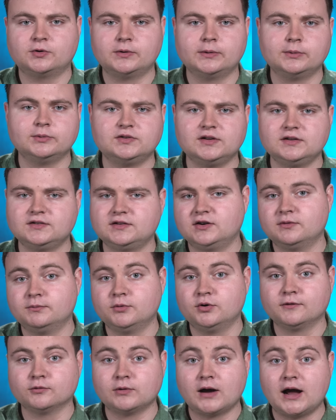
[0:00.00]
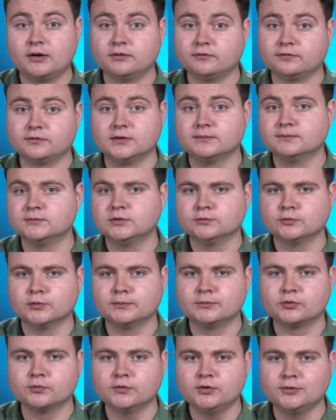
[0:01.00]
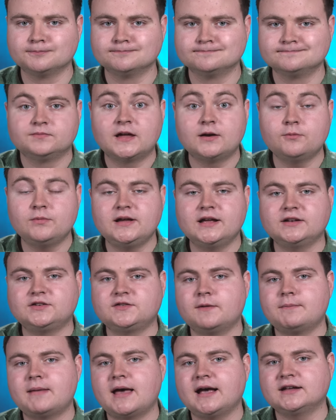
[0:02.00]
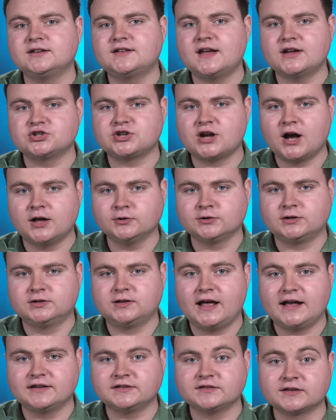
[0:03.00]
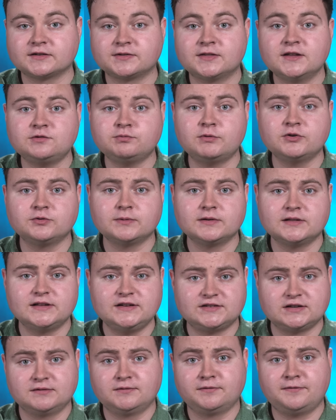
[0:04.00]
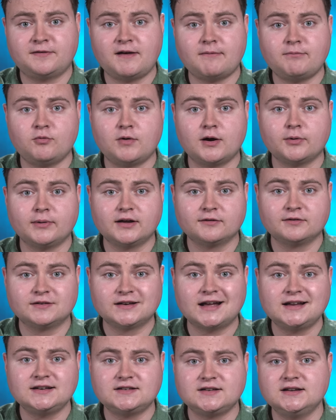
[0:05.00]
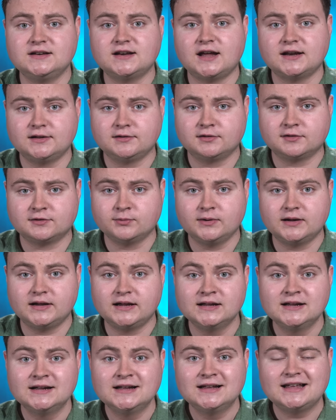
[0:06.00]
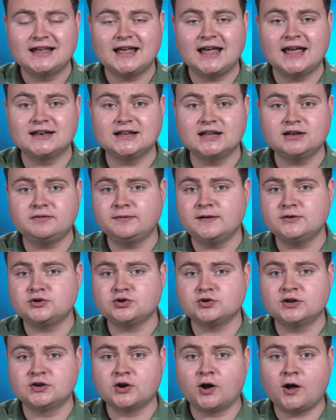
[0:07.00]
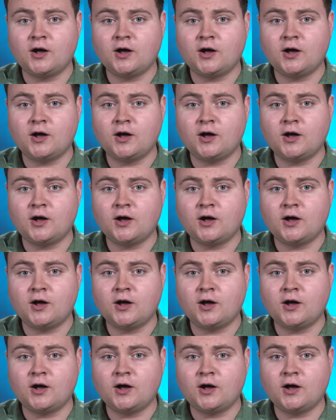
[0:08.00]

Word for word: so it was easy to move around from room to room. Then we get to the Macintosh Color Classic. This was released in February of 1993, and it featured an